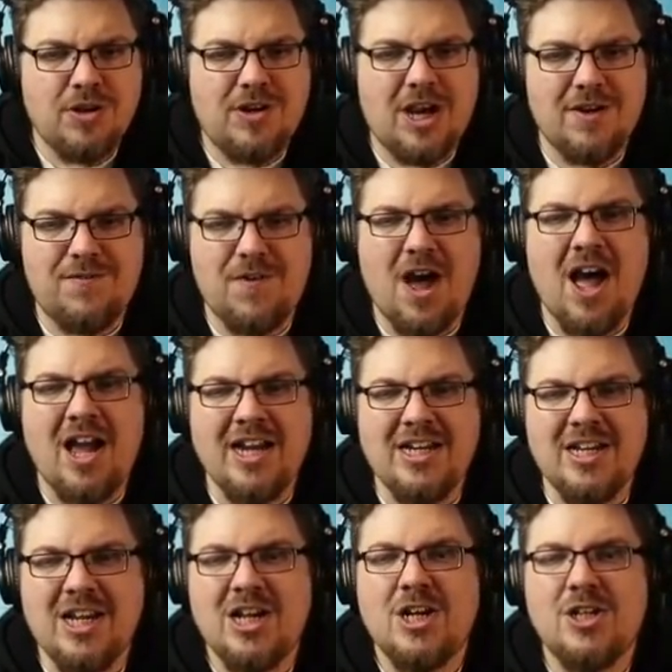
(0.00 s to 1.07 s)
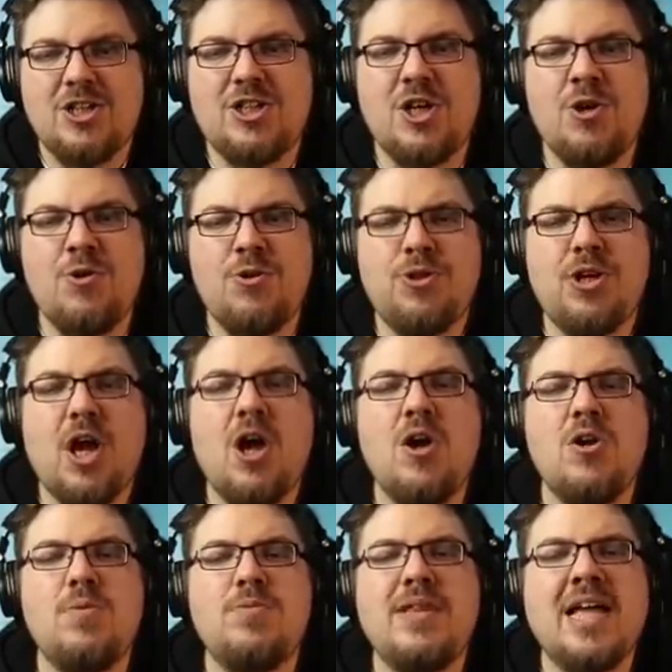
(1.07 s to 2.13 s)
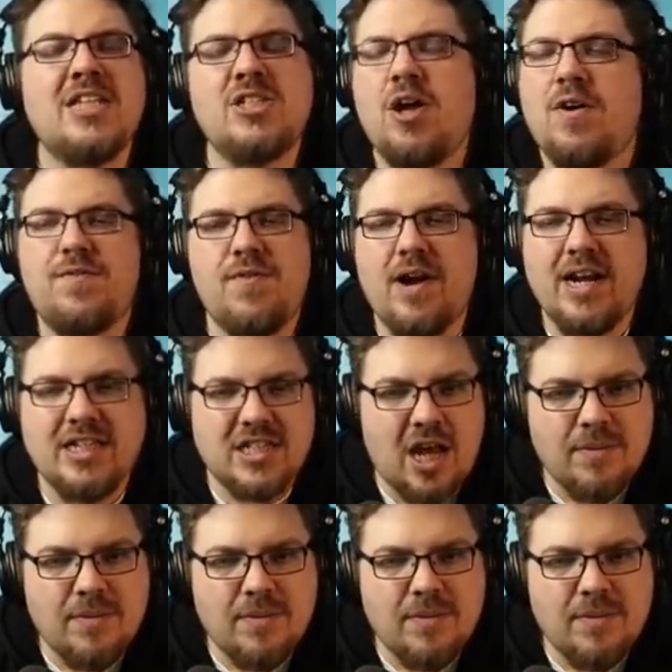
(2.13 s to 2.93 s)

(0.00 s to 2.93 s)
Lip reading: comb. That's not a phrase.